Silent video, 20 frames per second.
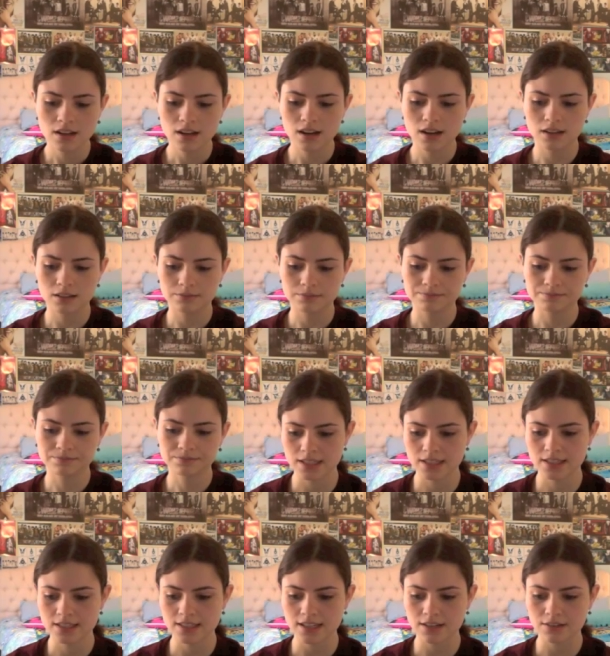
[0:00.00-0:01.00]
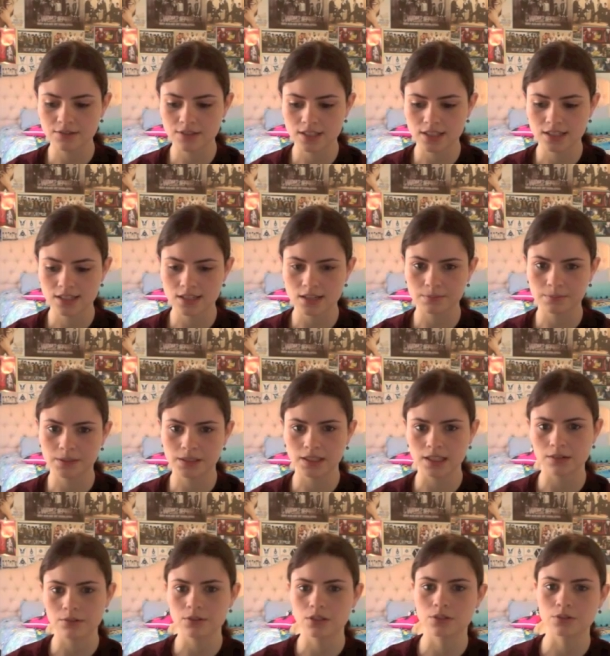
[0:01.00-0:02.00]
Um, it sounds like something
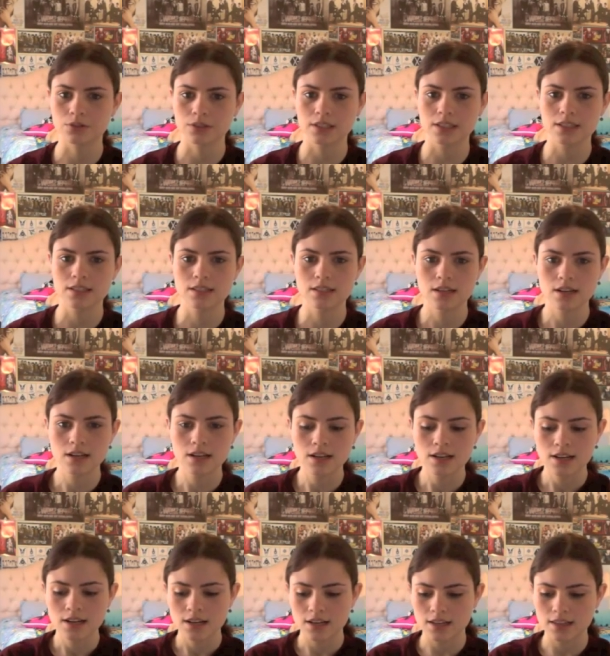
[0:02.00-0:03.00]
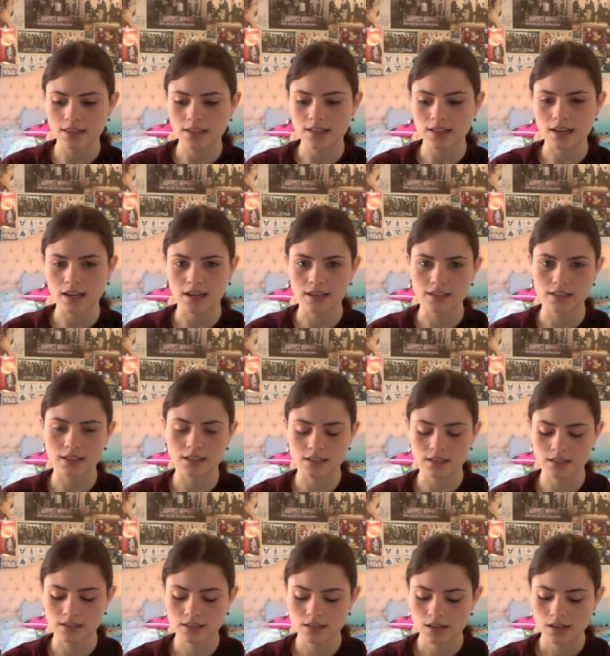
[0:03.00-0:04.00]
that was released in the
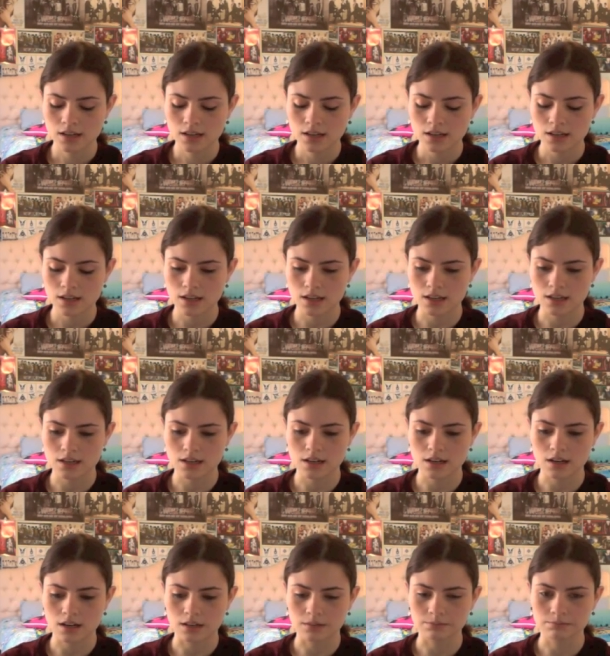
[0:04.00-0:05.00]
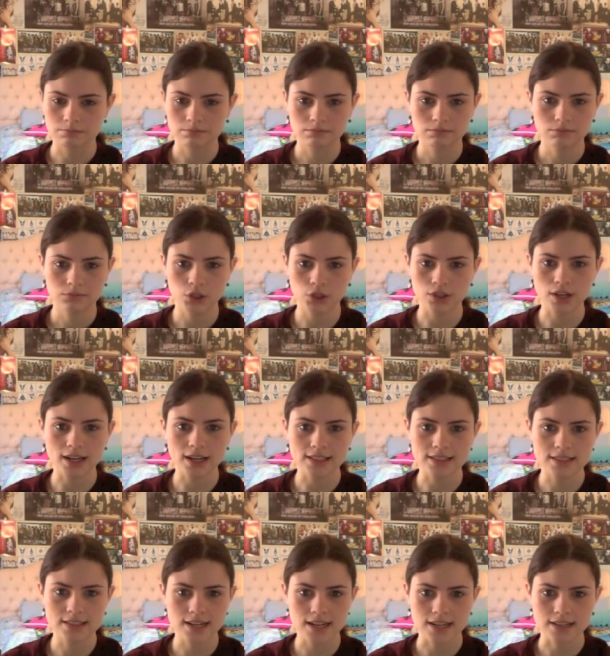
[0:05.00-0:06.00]
90s in um, United
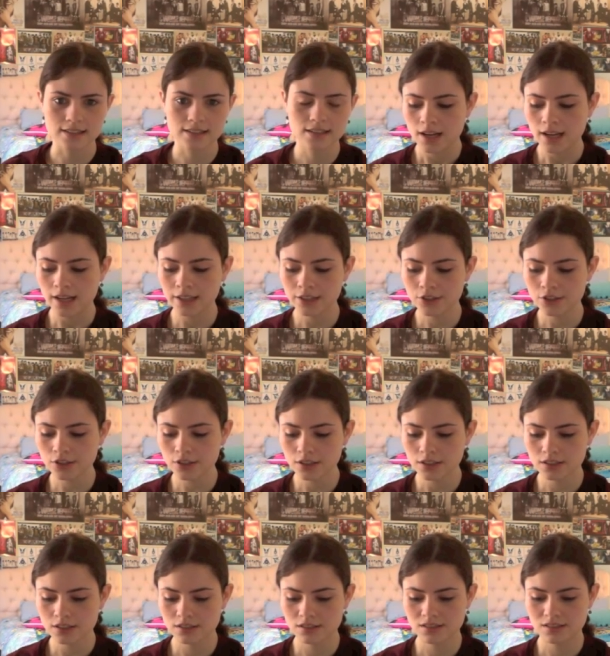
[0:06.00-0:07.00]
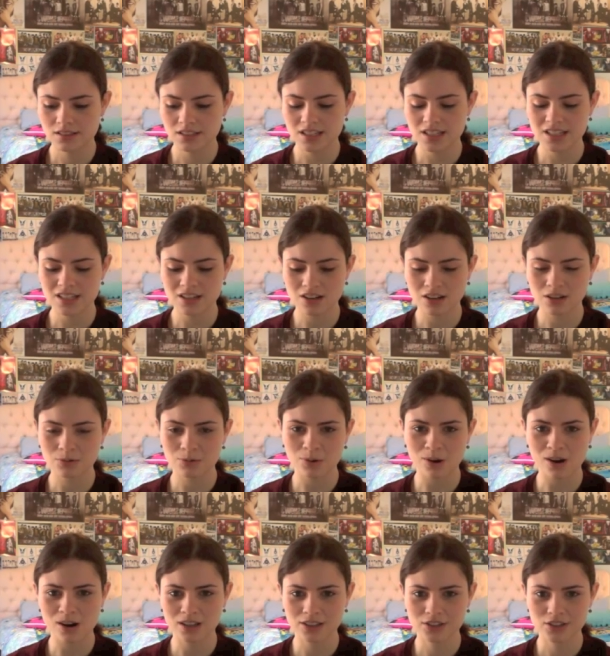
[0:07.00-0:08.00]
States. I actually did not
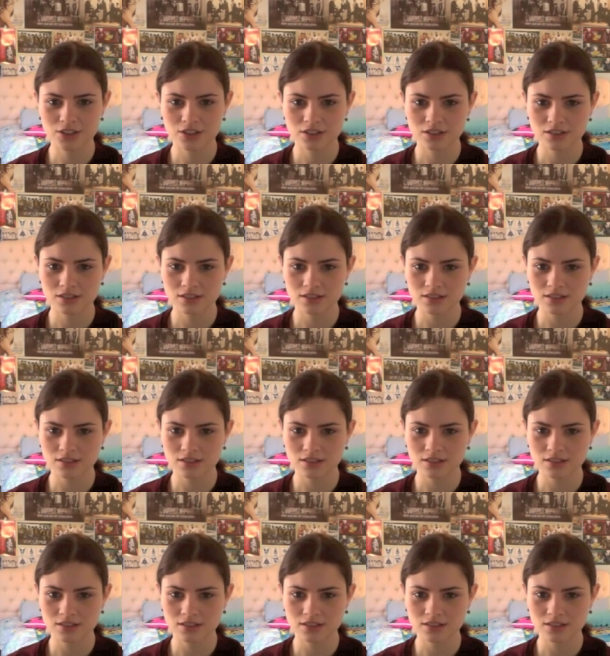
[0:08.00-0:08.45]
watch